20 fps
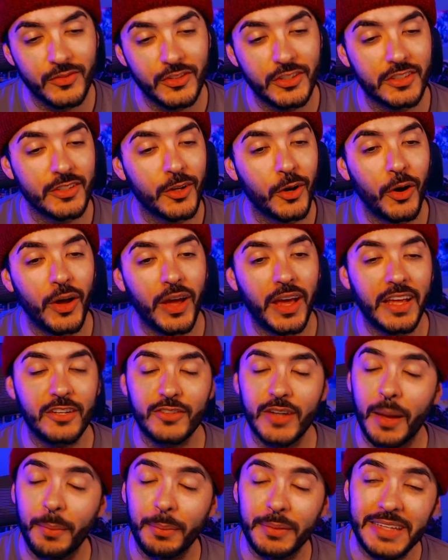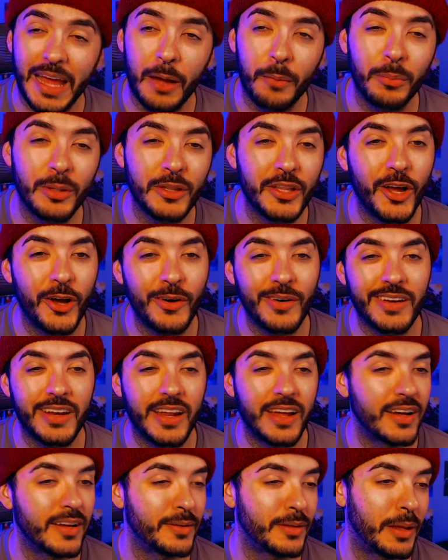Just go ahead, drop it down below, and
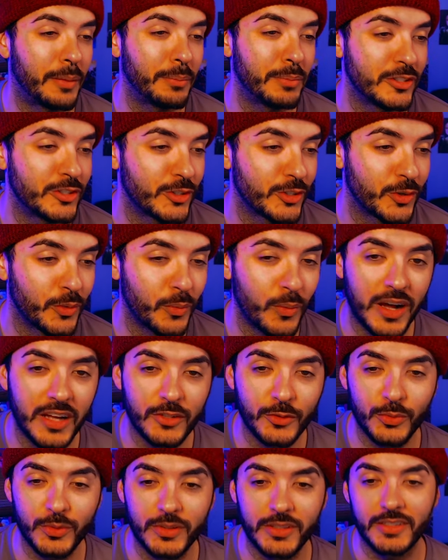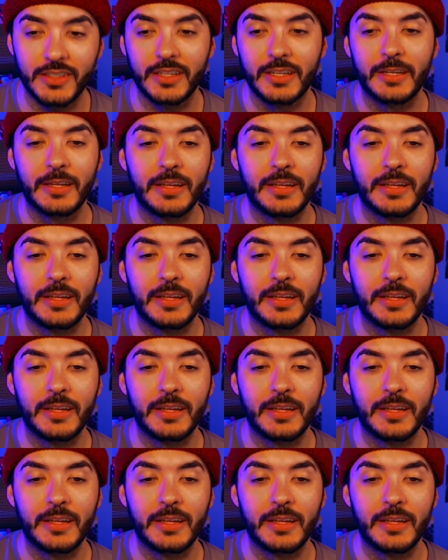I'll, I'll be sure to watch one.